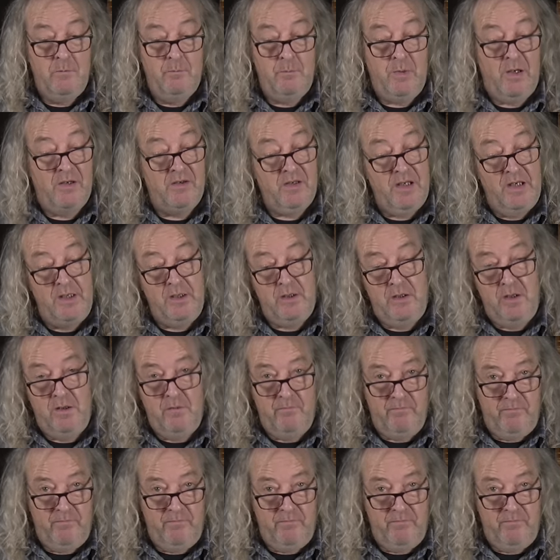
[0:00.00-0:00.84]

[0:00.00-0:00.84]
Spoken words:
But I think